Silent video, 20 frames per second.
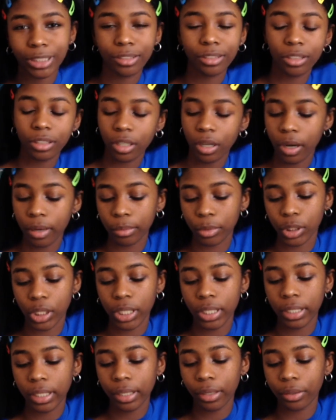you know, I'm
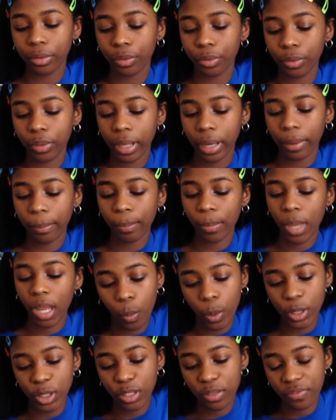trying to get through that.
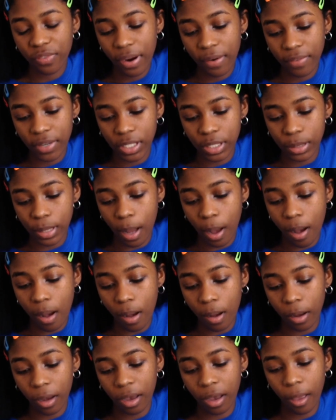What's your favorite
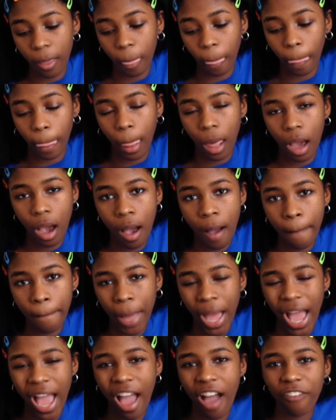song?
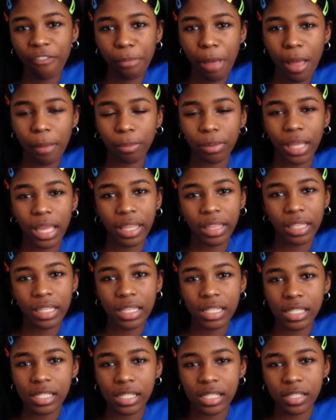I have my
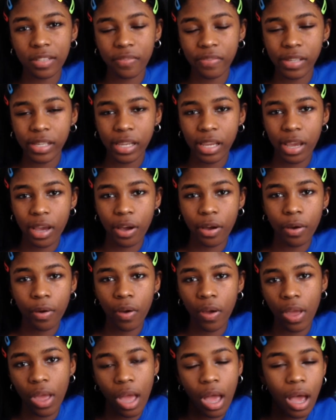playlist
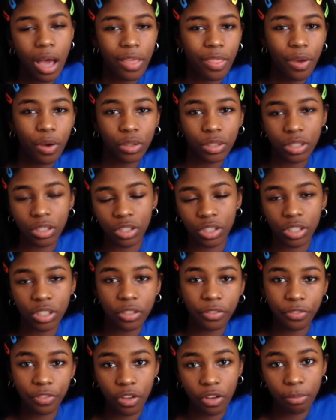video. Those are just
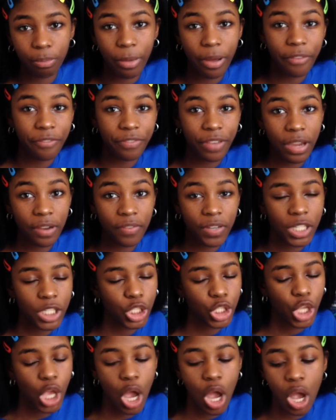a few of my favorite
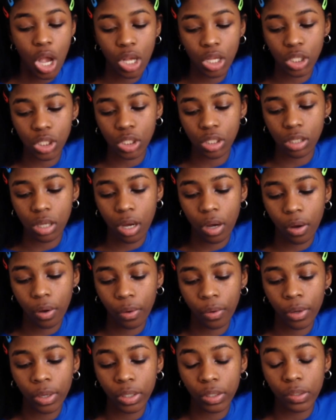songs,
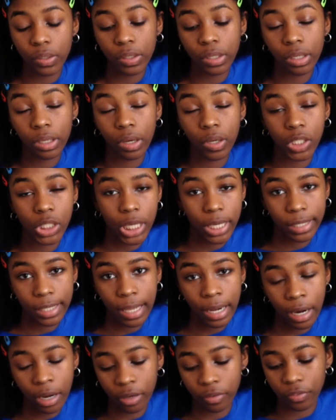so you can go check
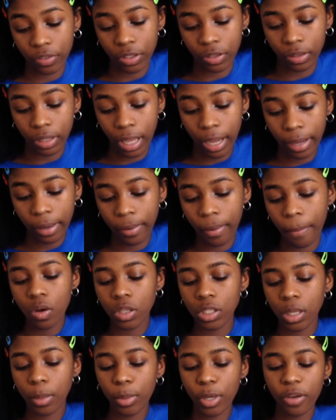that out if you like.
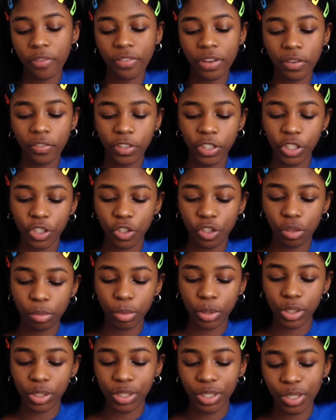Well, some of your favorite
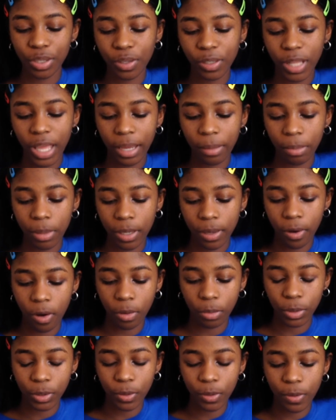YouTubers, do you like being
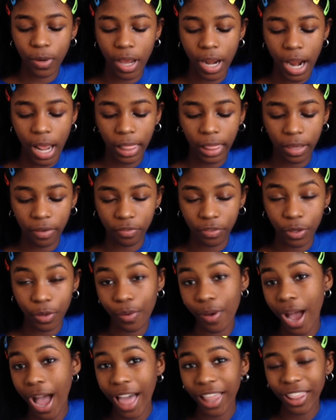homeschooled? And I love
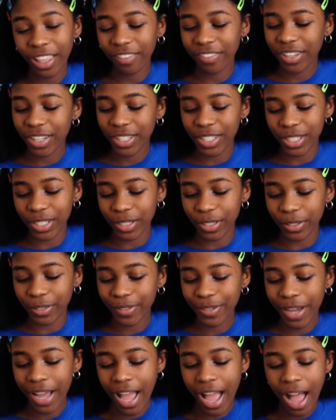you. I love you too.